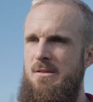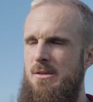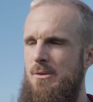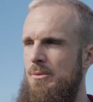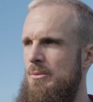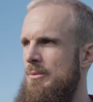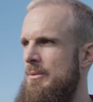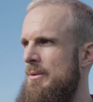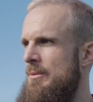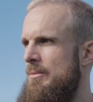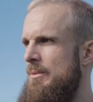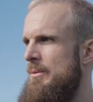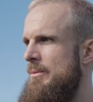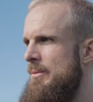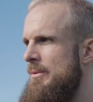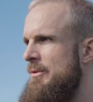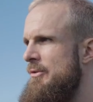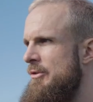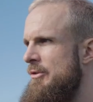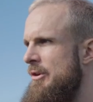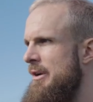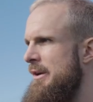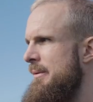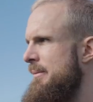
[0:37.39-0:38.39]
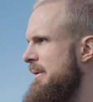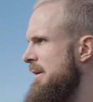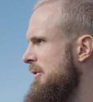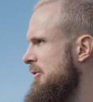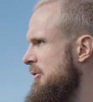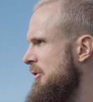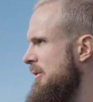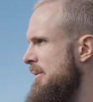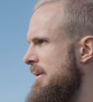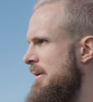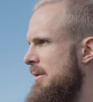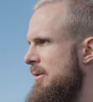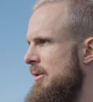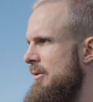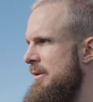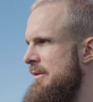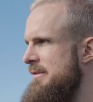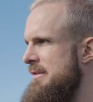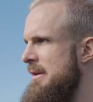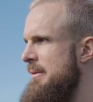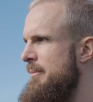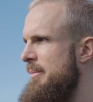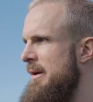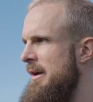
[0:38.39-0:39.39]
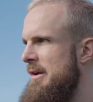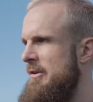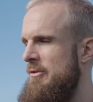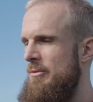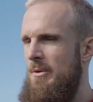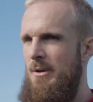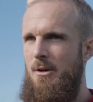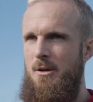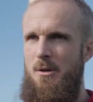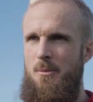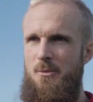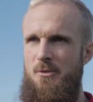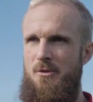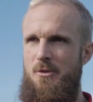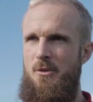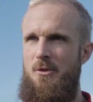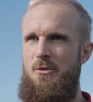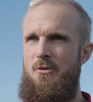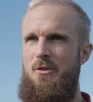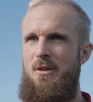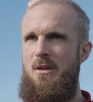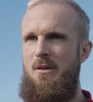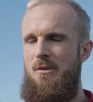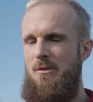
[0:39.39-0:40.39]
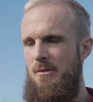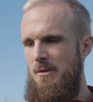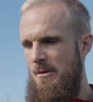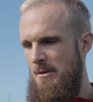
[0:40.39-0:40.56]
So we're trying to make sure we're all on the same page when it comes to those things.